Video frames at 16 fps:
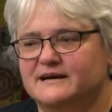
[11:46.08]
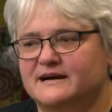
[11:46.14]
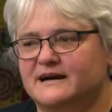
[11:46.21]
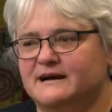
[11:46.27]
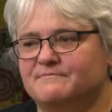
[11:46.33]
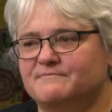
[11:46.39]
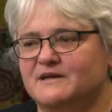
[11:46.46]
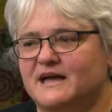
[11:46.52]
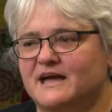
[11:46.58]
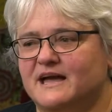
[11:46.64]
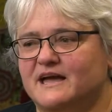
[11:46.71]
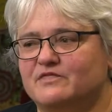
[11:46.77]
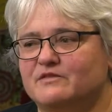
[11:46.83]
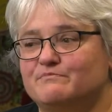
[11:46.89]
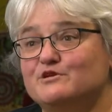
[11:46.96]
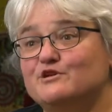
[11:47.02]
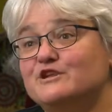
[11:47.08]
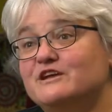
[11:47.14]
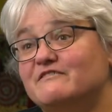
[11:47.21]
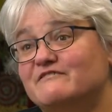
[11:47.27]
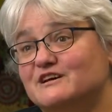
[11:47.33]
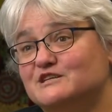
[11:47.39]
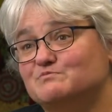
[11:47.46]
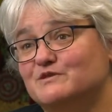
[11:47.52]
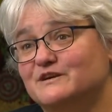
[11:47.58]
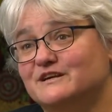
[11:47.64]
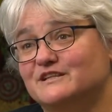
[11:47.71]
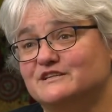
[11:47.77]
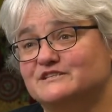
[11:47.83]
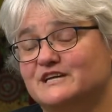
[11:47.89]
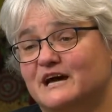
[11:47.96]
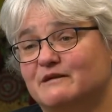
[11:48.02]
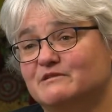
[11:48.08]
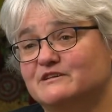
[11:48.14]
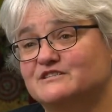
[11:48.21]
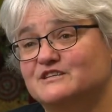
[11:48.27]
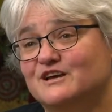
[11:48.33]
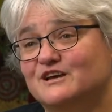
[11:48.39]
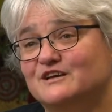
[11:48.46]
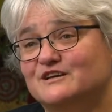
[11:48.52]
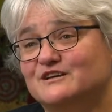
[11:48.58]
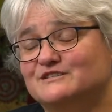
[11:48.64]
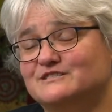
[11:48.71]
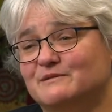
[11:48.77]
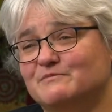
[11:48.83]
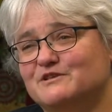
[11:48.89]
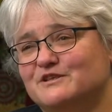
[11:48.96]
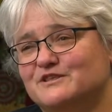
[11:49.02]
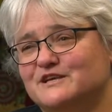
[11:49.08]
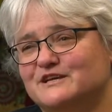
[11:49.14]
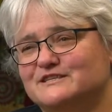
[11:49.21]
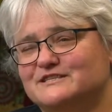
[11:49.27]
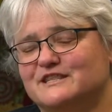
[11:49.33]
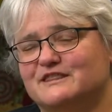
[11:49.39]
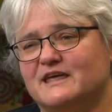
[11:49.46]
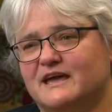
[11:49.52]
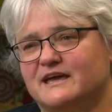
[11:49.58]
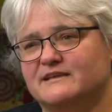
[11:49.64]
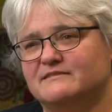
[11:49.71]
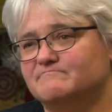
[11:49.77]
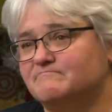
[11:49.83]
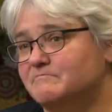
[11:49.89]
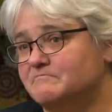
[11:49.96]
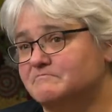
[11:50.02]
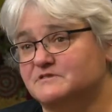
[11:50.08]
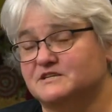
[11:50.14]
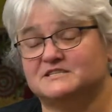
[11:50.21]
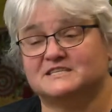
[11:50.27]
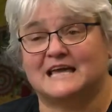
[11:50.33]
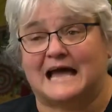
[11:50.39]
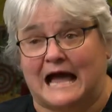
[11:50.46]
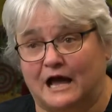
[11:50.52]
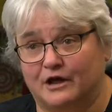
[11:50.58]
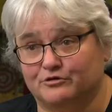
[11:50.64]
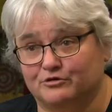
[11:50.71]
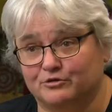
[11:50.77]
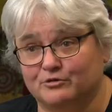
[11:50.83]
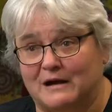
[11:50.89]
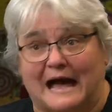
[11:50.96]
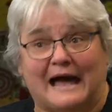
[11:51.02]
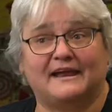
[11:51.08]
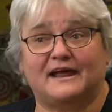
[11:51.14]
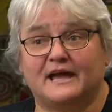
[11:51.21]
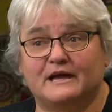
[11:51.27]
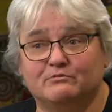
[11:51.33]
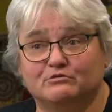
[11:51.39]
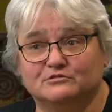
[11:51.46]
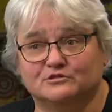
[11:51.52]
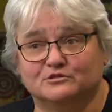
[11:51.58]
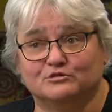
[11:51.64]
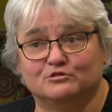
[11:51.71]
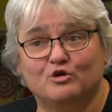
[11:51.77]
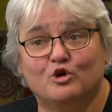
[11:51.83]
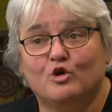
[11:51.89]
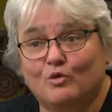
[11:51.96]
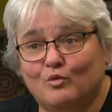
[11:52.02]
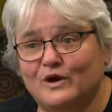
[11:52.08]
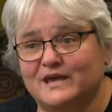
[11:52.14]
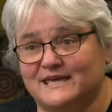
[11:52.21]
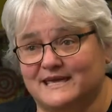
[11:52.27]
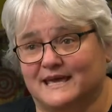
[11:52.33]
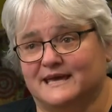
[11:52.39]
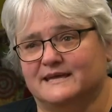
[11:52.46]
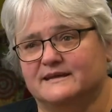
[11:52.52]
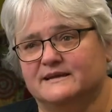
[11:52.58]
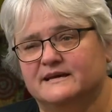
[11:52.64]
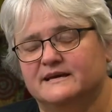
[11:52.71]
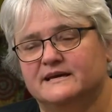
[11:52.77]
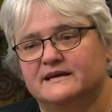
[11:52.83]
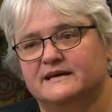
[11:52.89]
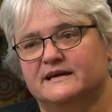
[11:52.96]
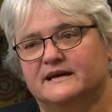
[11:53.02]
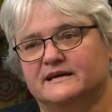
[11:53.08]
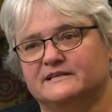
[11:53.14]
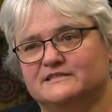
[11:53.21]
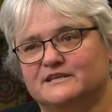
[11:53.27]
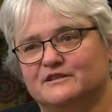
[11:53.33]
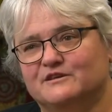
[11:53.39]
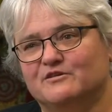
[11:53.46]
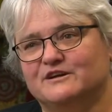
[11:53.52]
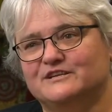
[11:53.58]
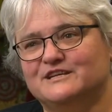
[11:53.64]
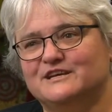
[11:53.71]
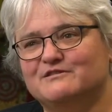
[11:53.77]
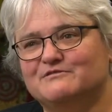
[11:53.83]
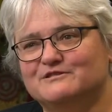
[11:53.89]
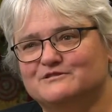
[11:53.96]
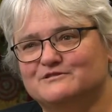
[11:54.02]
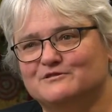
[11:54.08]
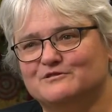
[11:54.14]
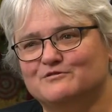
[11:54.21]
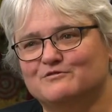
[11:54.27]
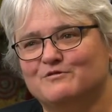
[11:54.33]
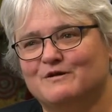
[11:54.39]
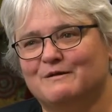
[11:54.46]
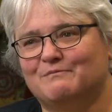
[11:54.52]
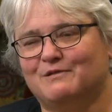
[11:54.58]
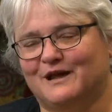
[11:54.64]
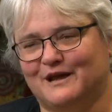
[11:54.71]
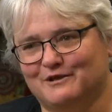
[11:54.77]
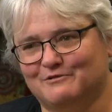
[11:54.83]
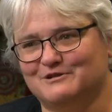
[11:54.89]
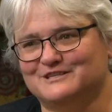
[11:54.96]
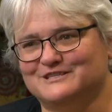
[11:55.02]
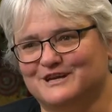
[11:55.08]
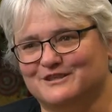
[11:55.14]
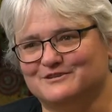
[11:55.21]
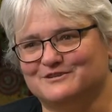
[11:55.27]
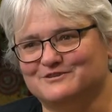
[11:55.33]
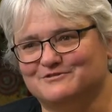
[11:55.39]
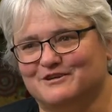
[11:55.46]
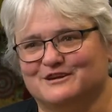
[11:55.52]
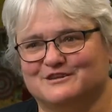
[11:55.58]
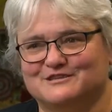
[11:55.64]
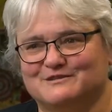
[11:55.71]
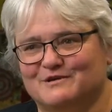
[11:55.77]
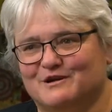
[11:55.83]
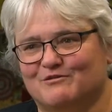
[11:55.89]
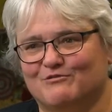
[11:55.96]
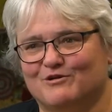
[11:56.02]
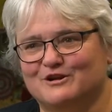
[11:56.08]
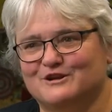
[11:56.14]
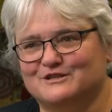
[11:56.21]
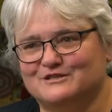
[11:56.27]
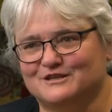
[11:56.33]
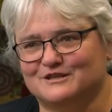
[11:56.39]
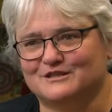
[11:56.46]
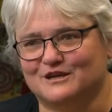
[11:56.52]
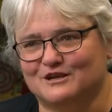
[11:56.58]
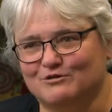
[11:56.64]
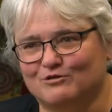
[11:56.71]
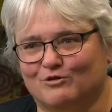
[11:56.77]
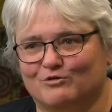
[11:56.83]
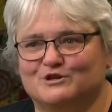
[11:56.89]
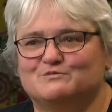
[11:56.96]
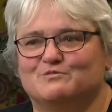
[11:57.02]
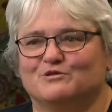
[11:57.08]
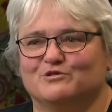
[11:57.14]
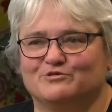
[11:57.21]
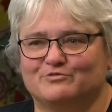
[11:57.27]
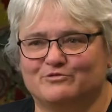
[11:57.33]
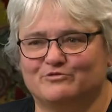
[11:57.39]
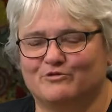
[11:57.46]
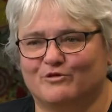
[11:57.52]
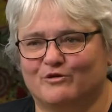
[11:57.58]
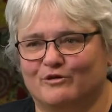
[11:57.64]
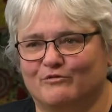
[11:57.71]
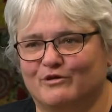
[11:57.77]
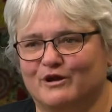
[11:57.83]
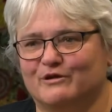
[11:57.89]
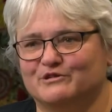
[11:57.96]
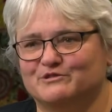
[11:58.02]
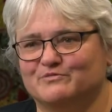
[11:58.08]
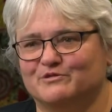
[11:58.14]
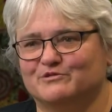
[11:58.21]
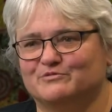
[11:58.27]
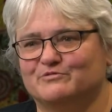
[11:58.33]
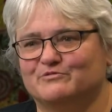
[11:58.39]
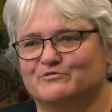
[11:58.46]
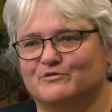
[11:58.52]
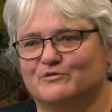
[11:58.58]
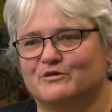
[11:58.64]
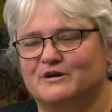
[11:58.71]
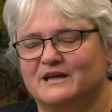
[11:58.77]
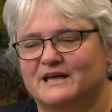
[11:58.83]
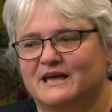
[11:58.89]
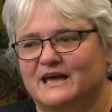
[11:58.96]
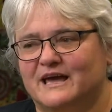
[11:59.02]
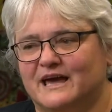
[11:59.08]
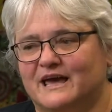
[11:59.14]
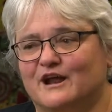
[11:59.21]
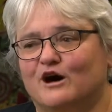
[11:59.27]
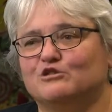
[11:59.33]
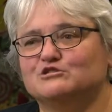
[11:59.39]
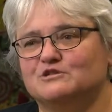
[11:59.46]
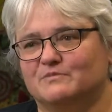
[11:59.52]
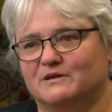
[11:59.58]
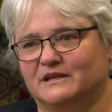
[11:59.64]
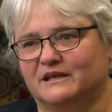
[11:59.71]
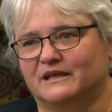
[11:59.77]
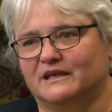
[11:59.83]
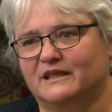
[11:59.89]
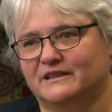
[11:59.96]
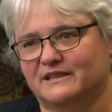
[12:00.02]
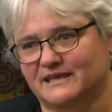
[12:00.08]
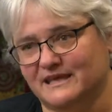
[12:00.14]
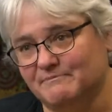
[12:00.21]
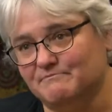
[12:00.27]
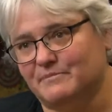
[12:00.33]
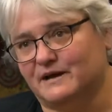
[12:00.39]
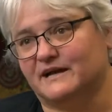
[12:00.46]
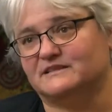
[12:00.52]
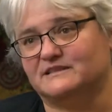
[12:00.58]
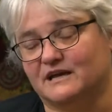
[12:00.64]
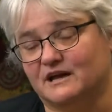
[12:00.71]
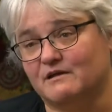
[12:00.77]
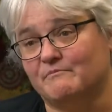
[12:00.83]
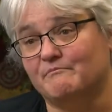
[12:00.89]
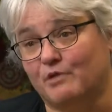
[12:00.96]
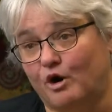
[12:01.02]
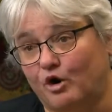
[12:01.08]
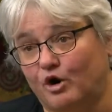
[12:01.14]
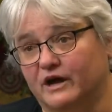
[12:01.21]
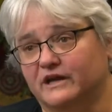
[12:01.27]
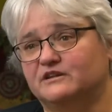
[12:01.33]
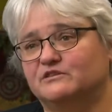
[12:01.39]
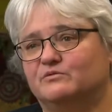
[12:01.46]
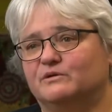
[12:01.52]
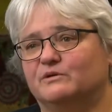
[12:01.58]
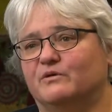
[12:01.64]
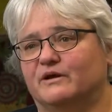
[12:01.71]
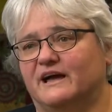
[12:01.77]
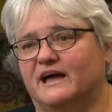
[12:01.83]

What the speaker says: And the beauty of us being at the table is some of the things that they just can't do, aren't able to do, we can. And so the idea is to play to each other's strengths about what it is that you're responsible for and we're responsible for, and ultimately the impact that combined we want to